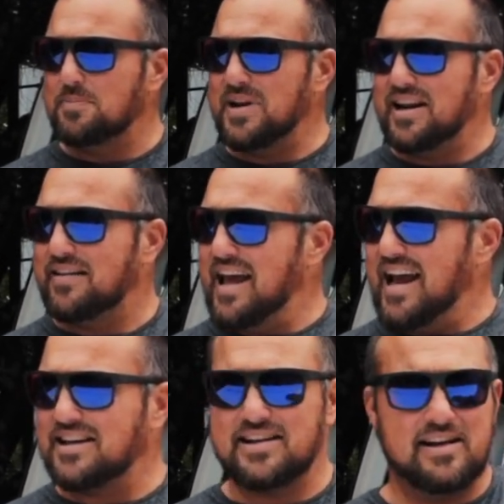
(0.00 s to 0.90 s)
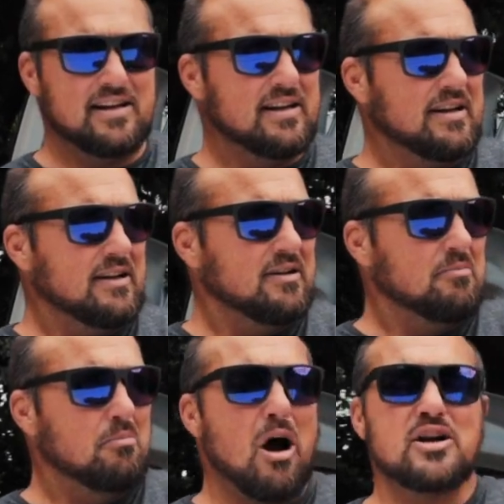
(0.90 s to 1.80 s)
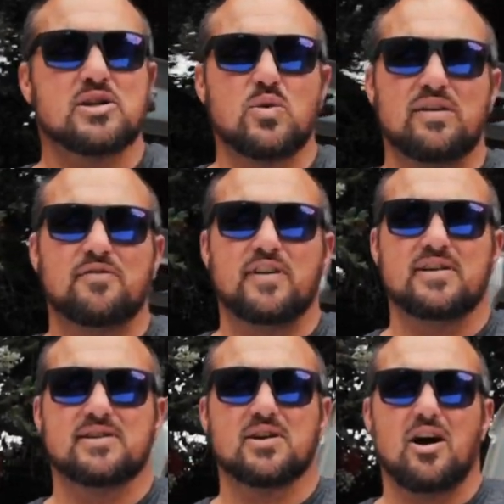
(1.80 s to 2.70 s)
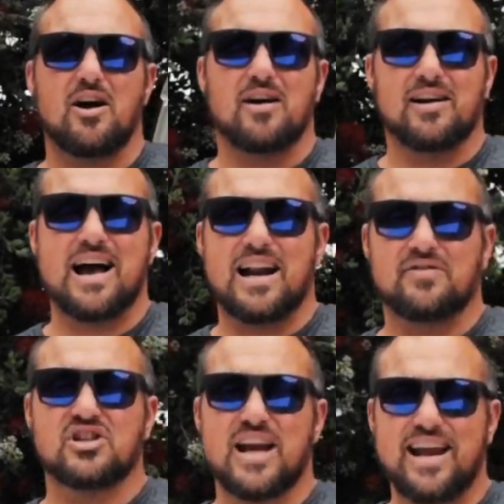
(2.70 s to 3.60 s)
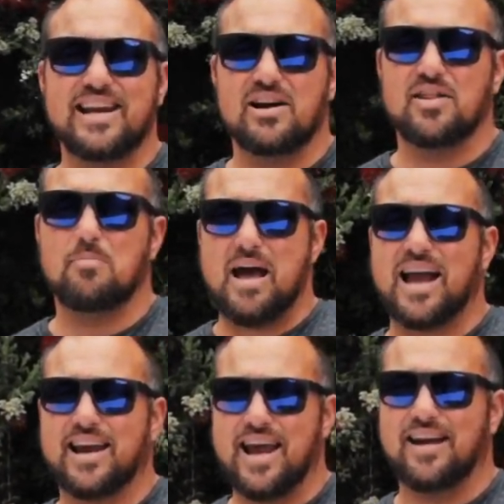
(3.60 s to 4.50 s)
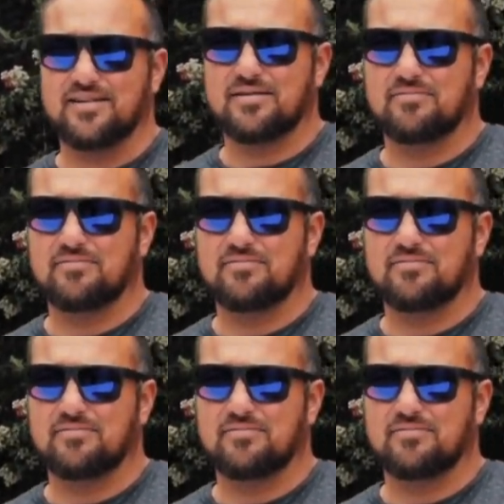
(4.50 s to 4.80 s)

to me that most twin fins are kind of shaky on the backhand.